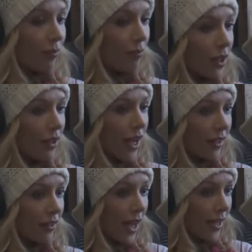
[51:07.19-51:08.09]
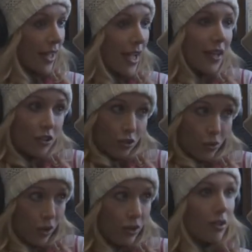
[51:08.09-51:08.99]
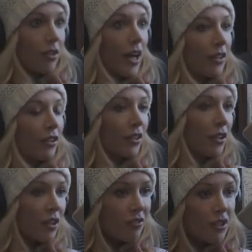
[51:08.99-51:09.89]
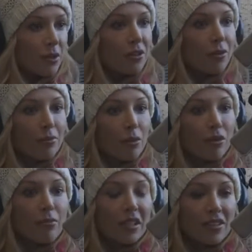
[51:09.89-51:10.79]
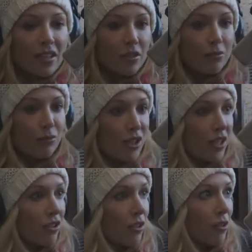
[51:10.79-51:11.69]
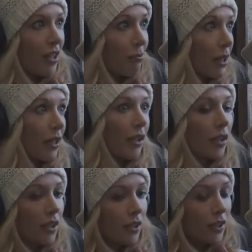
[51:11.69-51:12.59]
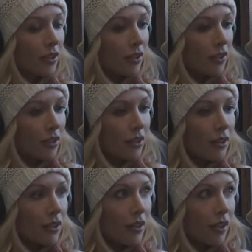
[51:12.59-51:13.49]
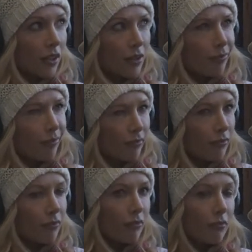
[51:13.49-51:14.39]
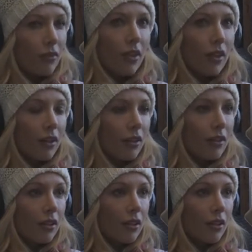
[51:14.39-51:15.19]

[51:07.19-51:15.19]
But I can squirt. You'll never see me squirt in porn because I don't pretend to and then pee. So you have a few times.